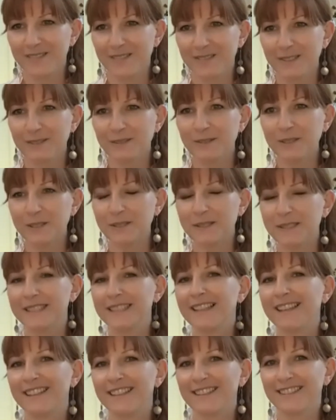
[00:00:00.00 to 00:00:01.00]
What would you
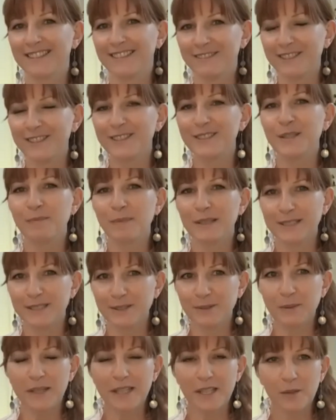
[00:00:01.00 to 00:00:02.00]
say? What's the
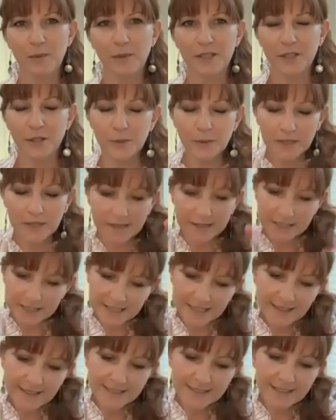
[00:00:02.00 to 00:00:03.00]
best way when you are
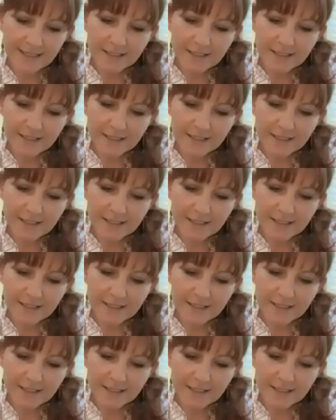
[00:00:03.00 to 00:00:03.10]
just